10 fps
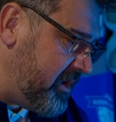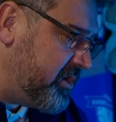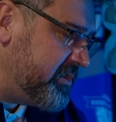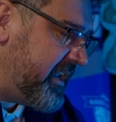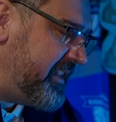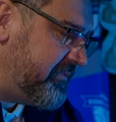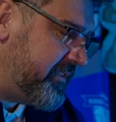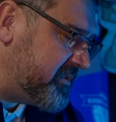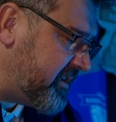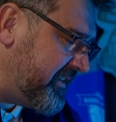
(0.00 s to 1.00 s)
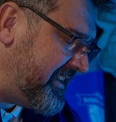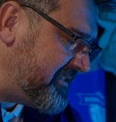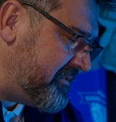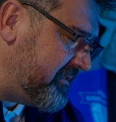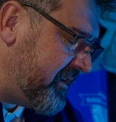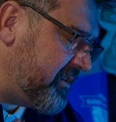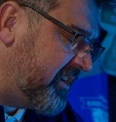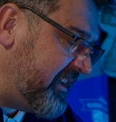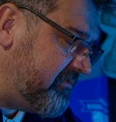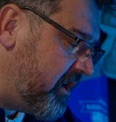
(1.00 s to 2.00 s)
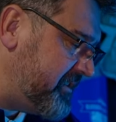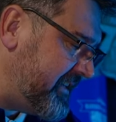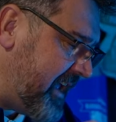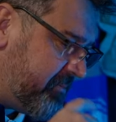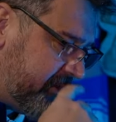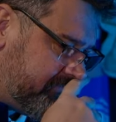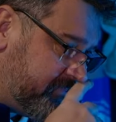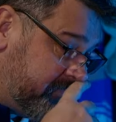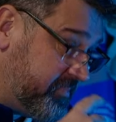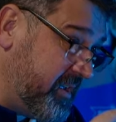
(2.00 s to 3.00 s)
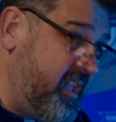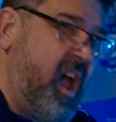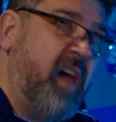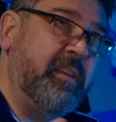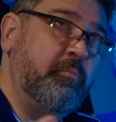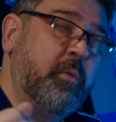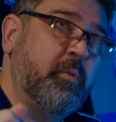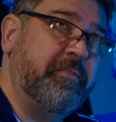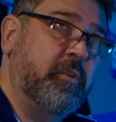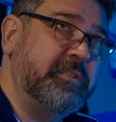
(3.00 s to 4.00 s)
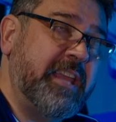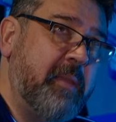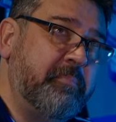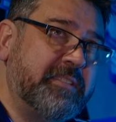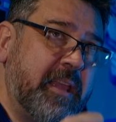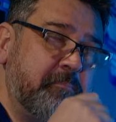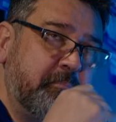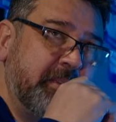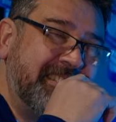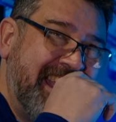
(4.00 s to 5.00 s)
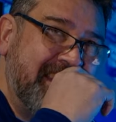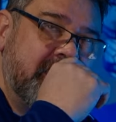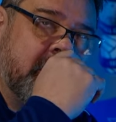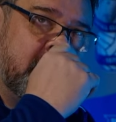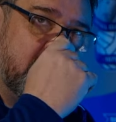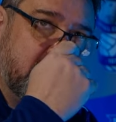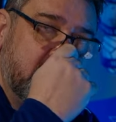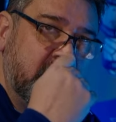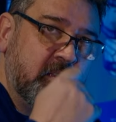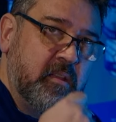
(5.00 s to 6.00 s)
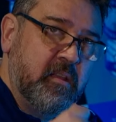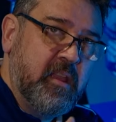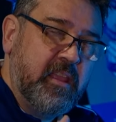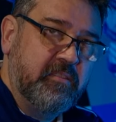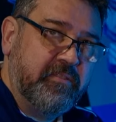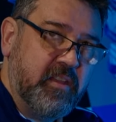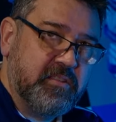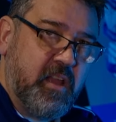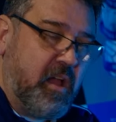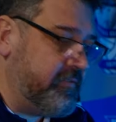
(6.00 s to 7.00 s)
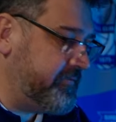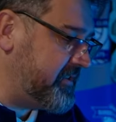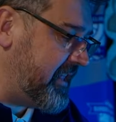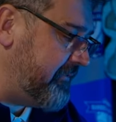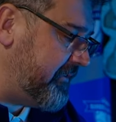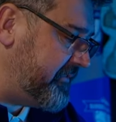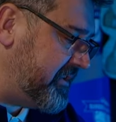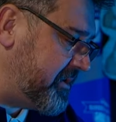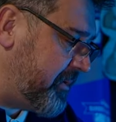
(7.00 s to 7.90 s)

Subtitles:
Because in the first half, I didn't write it down. But I think we were 48% possession in the first half to their 52.